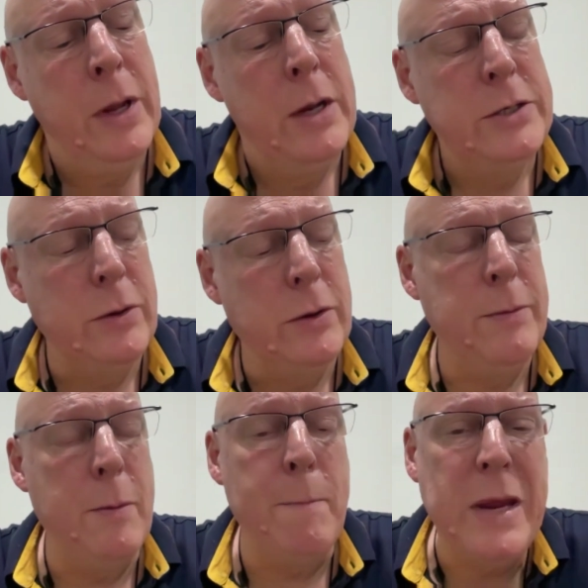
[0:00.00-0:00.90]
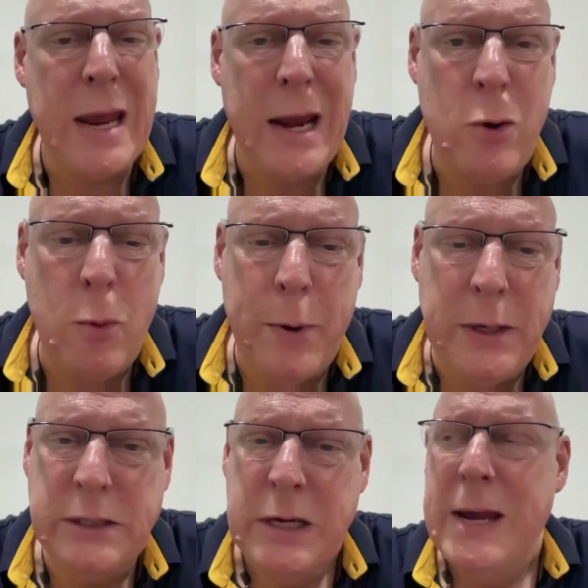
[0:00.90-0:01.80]
sort of mechanical
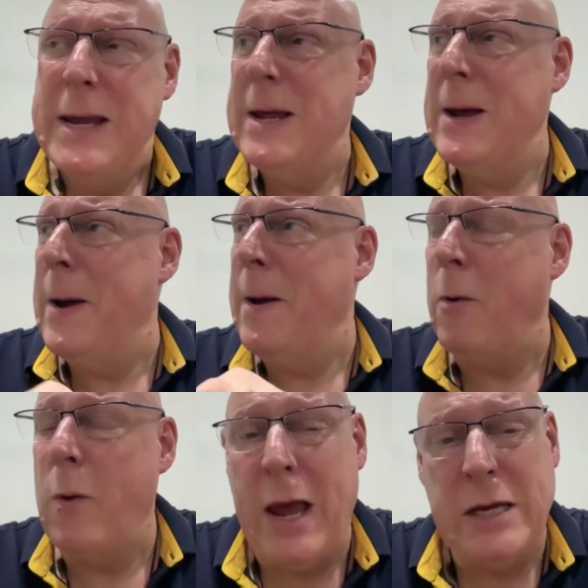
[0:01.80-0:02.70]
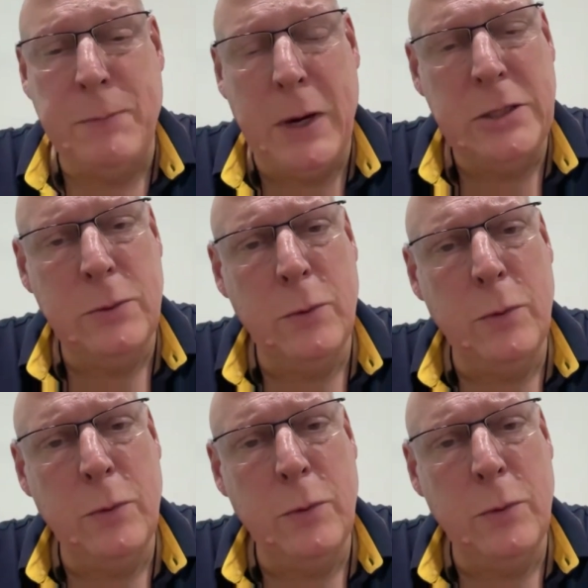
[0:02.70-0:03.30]
things or aspects,